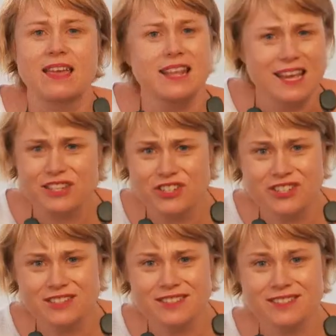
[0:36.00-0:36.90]
get
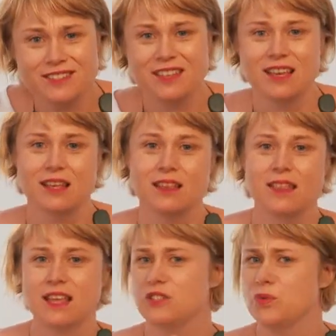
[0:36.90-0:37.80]
connections,
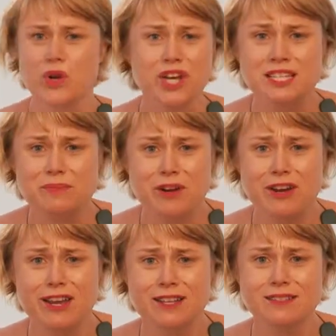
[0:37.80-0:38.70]
they do work
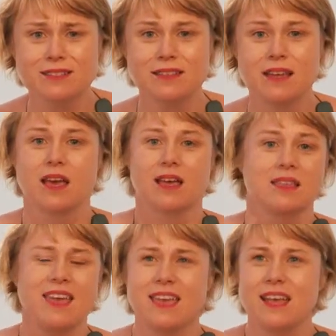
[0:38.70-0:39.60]
experience,
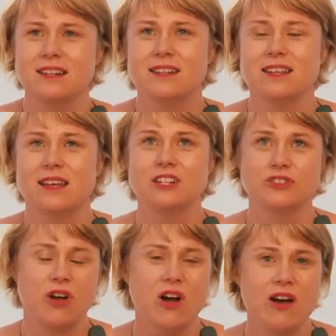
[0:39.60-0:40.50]
they get a
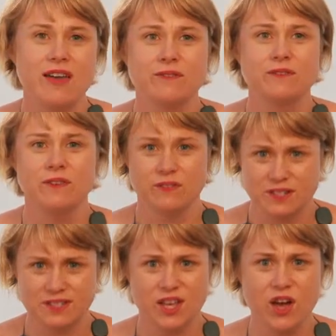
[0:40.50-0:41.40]
drive for
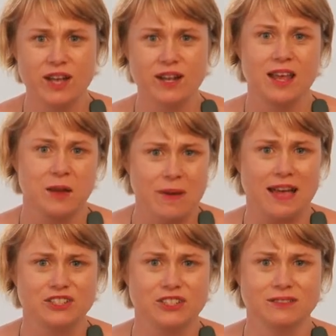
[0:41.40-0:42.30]
design and a
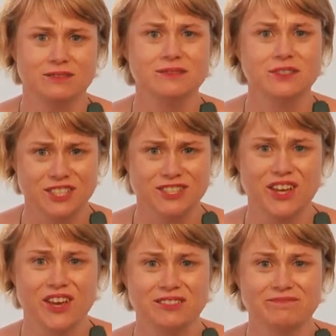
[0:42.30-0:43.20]
passion for
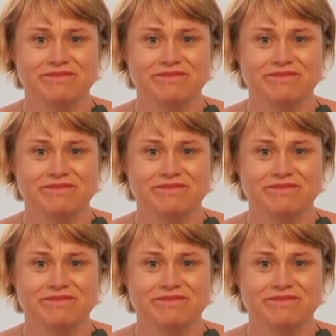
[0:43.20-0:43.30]
design.